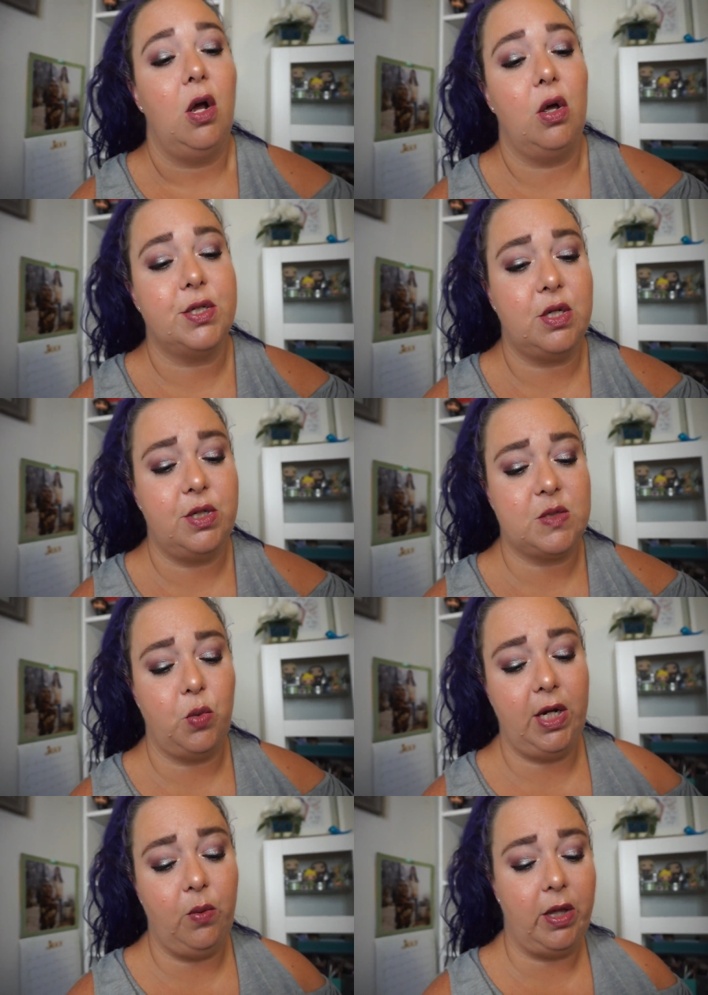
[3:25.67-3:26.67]
Also, this
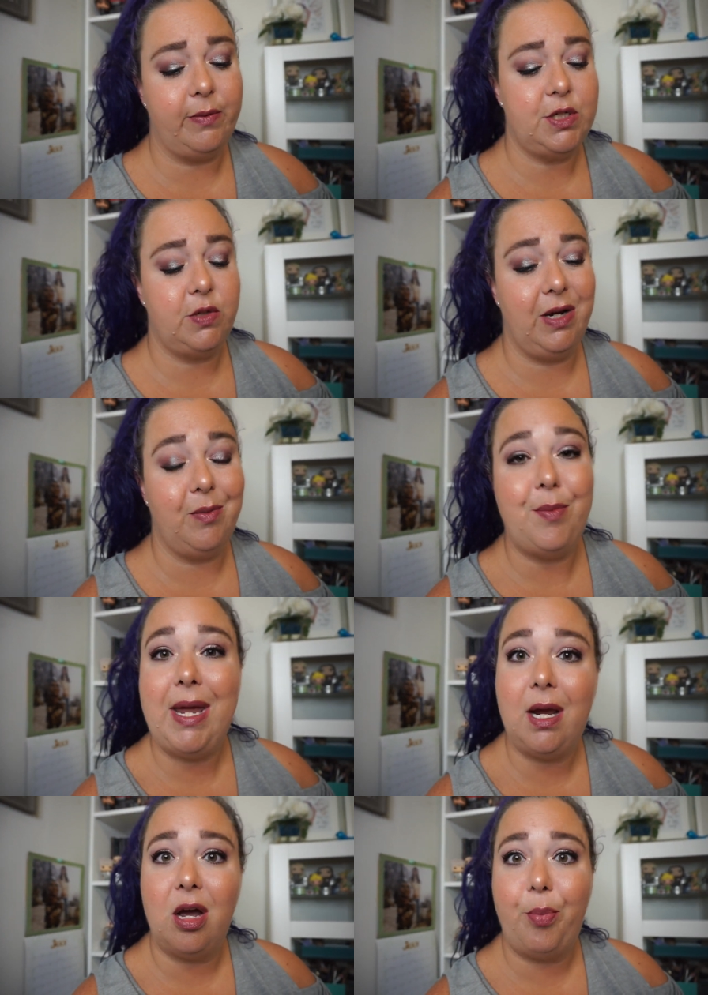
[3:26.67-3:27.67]
morning while I was doing my
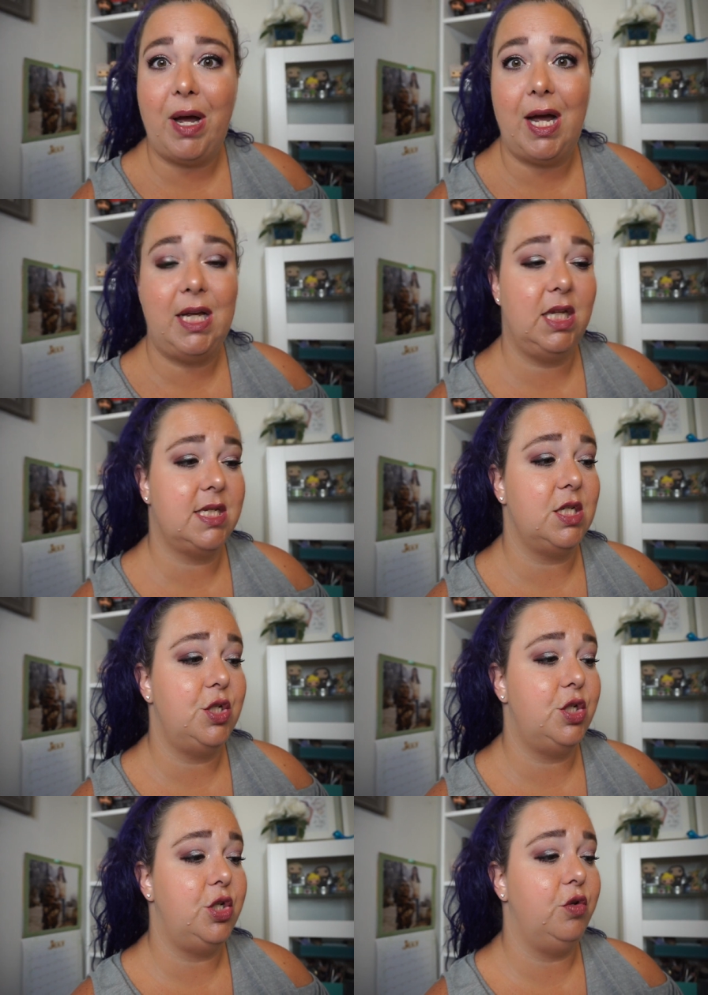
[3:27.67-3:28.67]
makeup, I
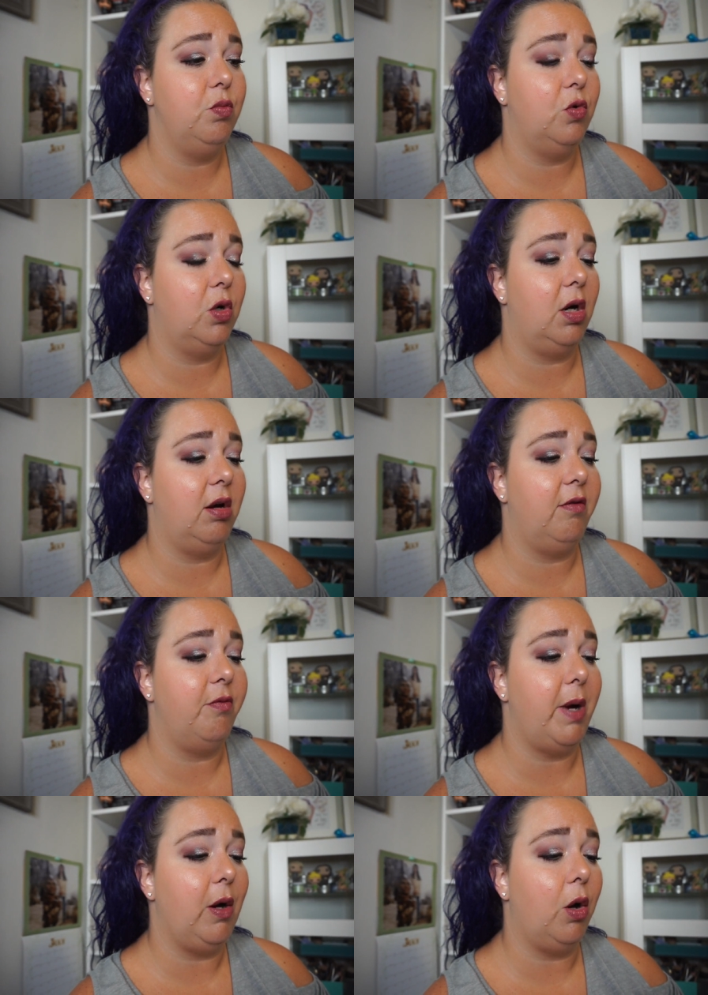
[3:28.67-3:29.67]
listened to more
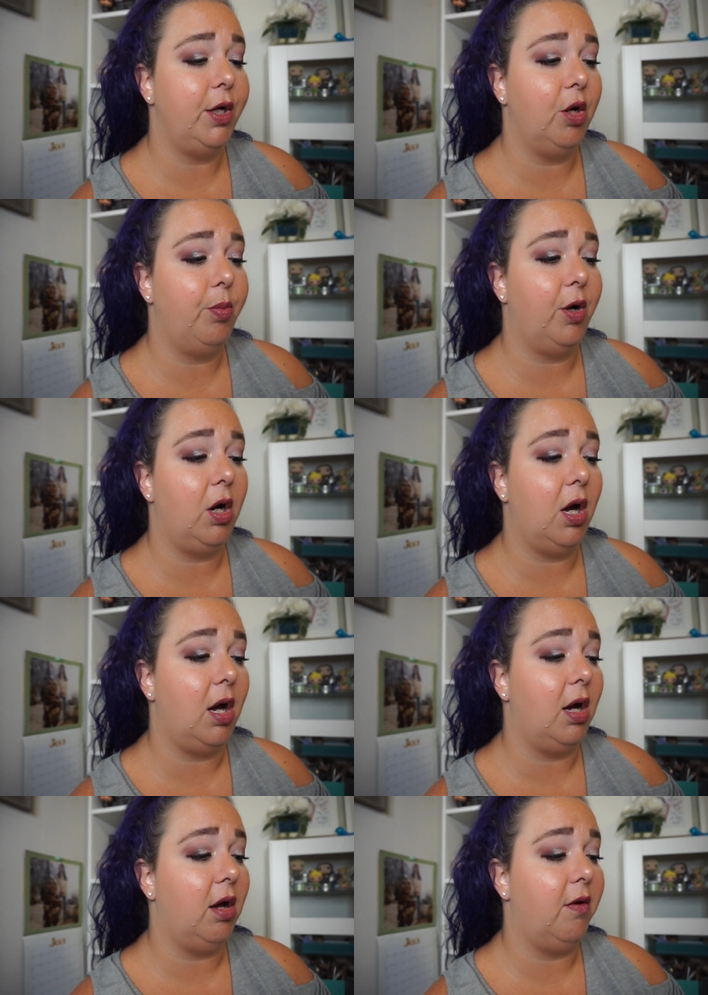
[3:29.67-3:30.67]
of my audiobook
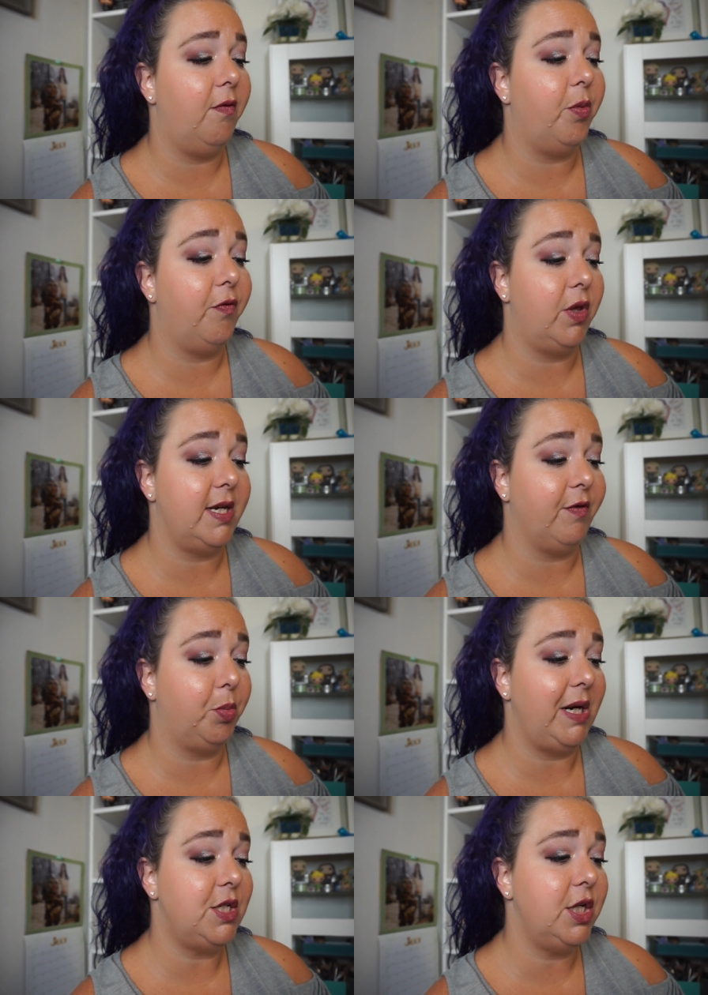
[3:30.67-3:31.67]
of Before the Devil
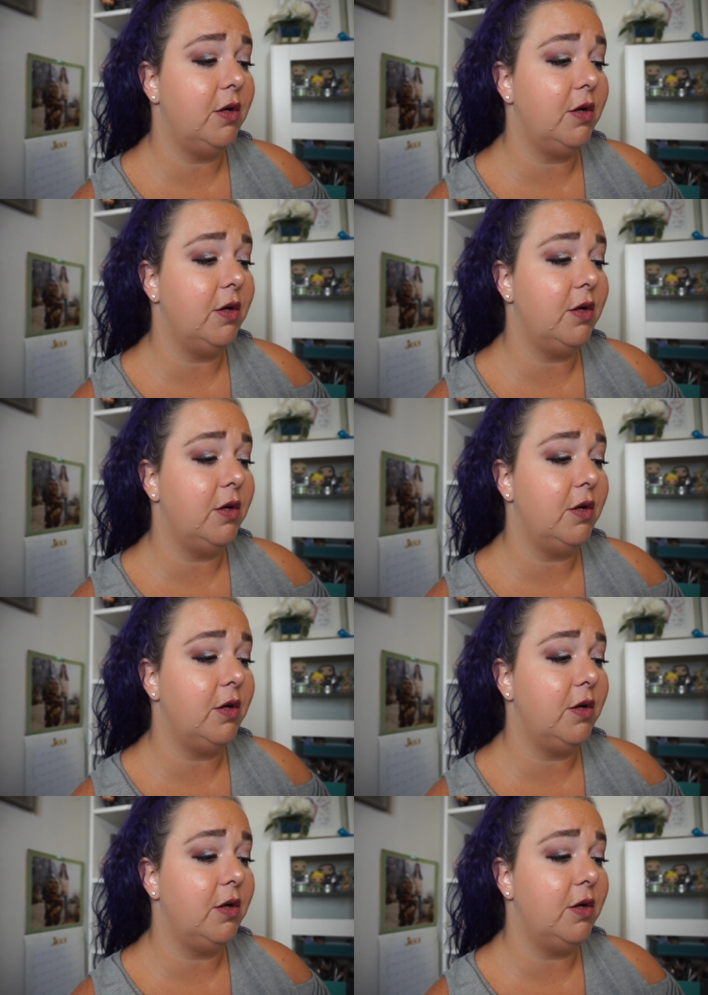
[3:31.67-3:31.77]
Breaks